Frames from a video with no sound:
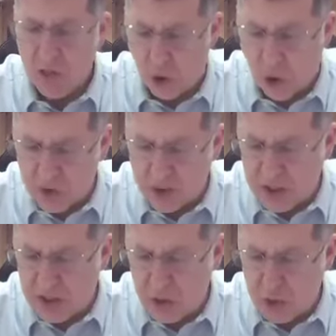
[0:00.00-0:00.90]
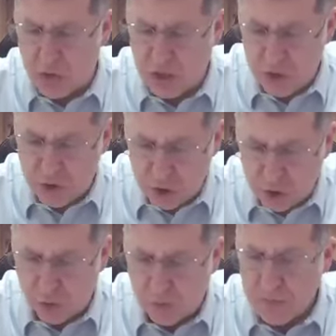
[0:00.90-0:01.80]
The only thing that you can
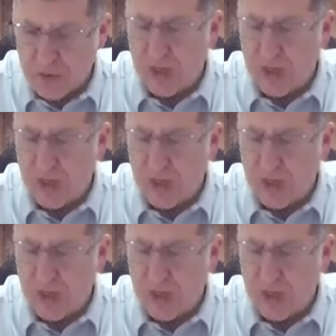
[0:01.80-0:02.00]
do,